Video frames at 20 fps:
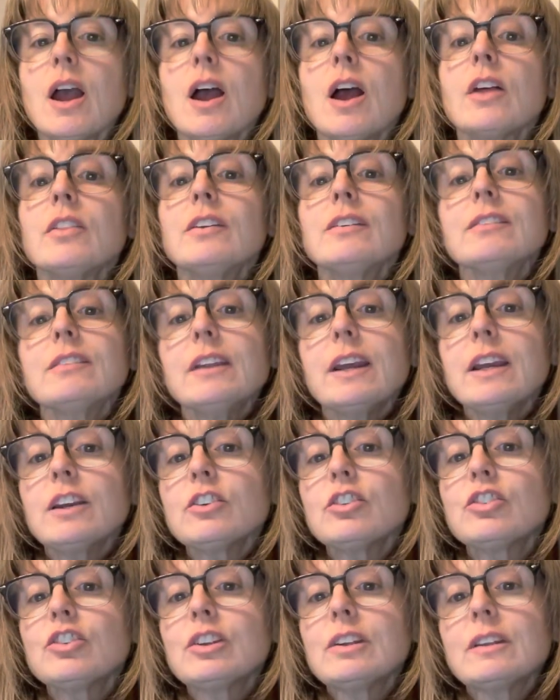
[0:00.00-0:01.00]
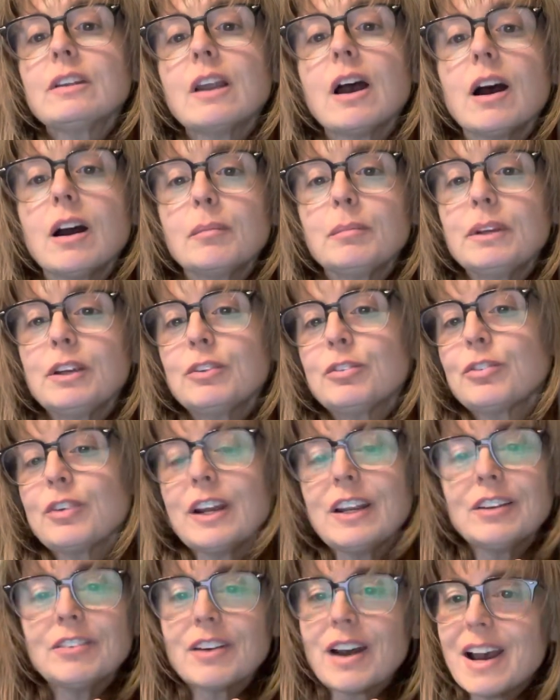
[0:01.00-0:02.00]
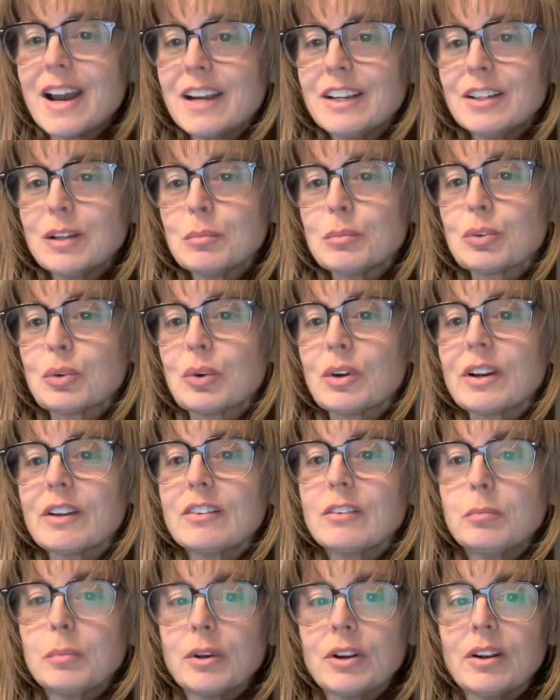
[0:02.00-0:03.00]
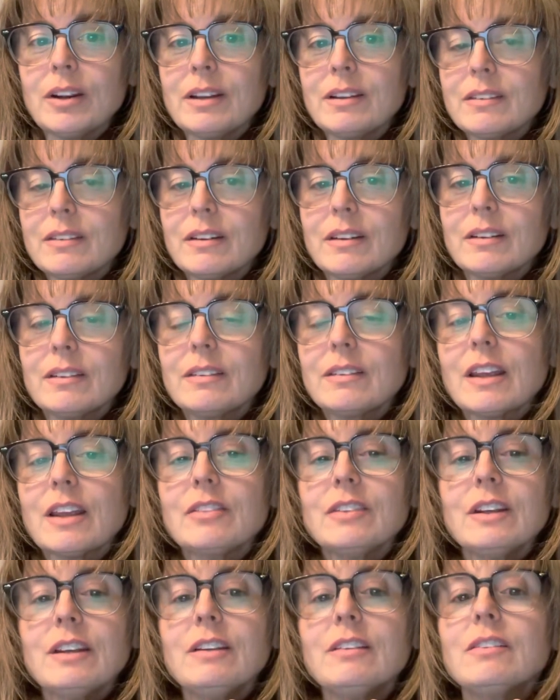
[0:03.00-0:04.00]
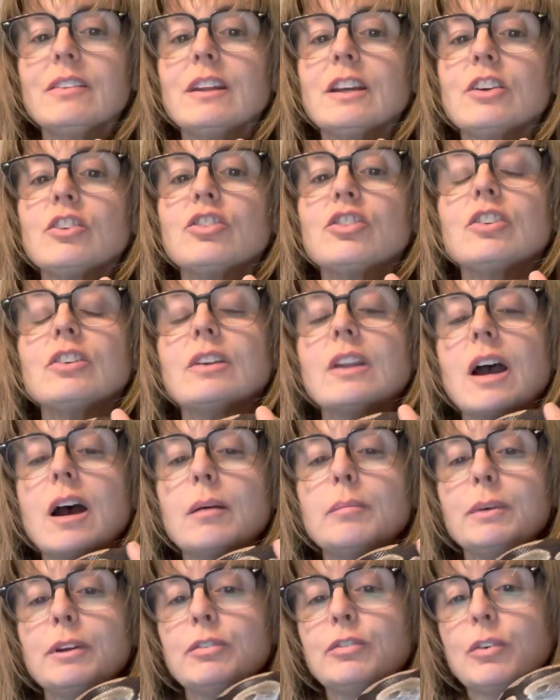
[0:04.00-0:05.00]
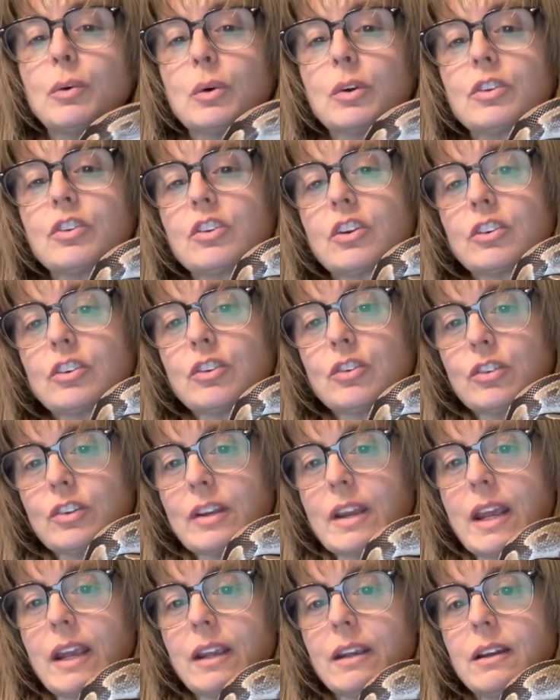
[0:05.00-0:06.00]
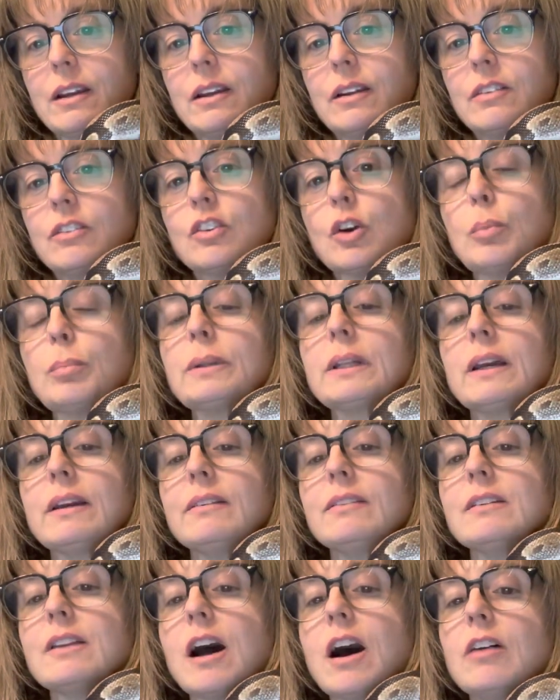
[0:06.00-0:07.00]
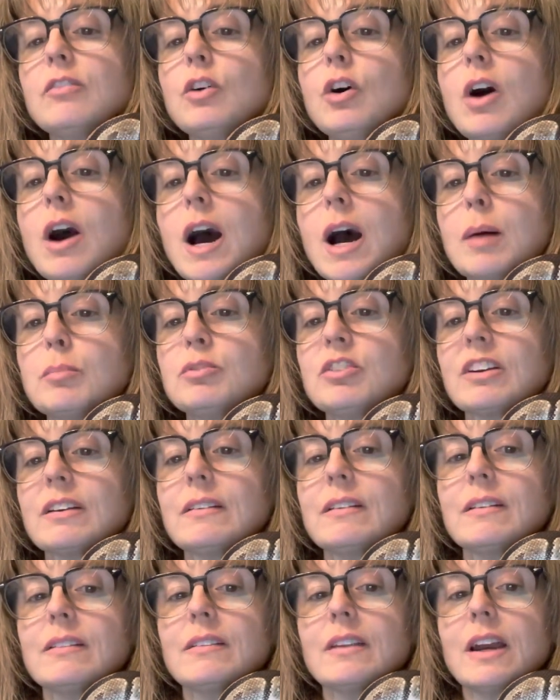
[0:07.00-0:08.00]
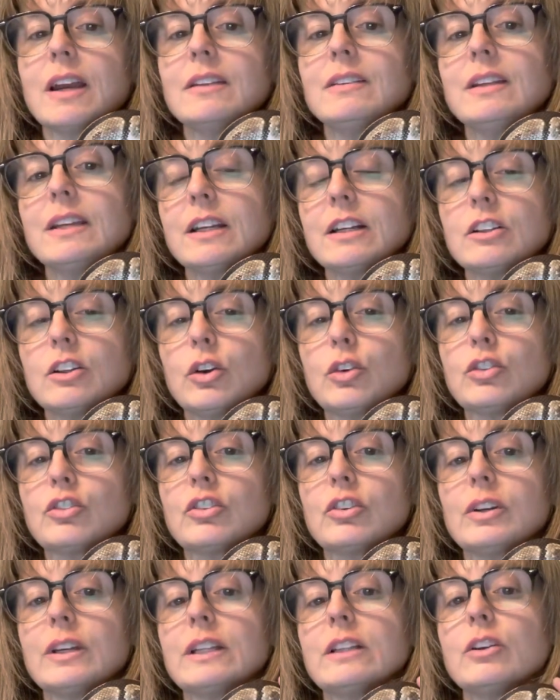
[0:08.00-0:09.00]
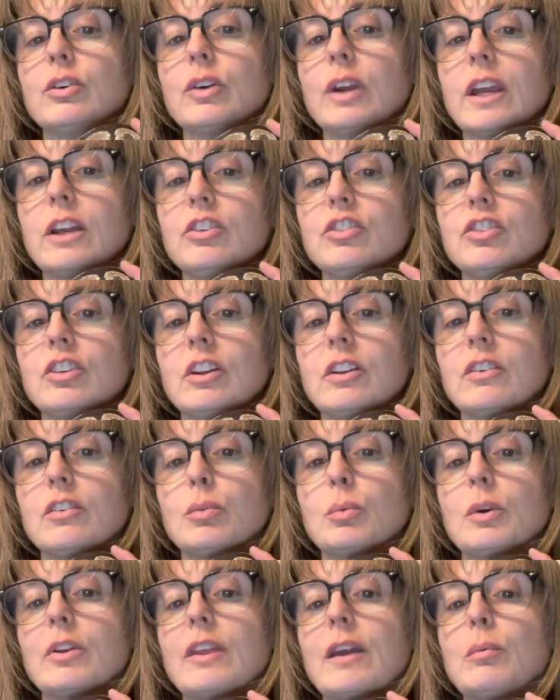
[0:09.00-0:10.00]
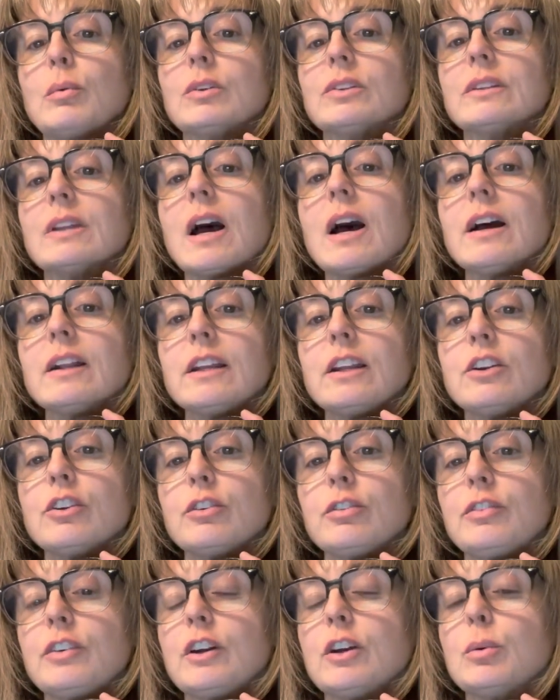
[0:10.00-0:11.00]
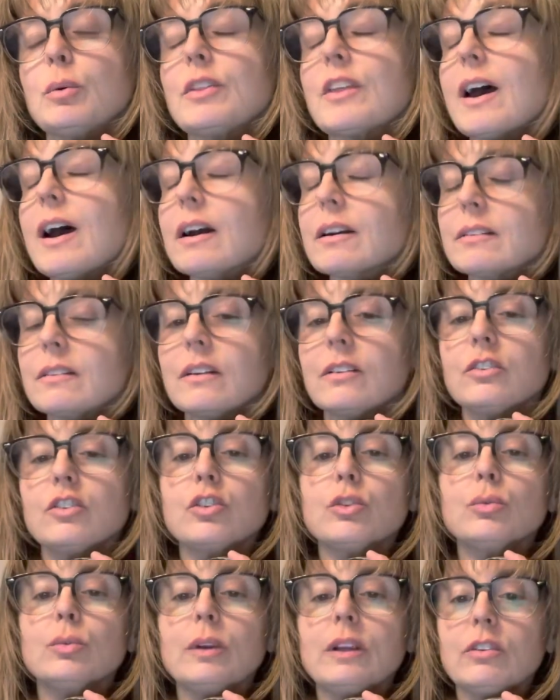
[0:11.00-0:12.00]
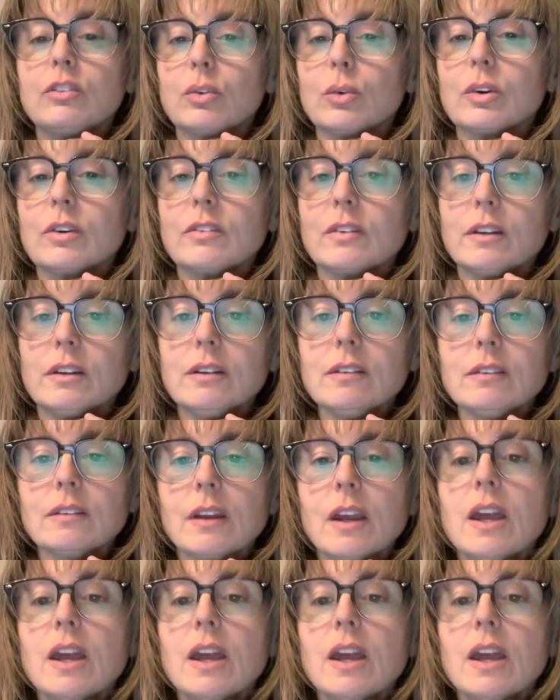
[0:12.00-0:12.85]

The snake should not be afraid of items or experiences, and these things should not be forced on your snake. So place novel objects inside the enclosure in locations where they will not interfere with access to resources.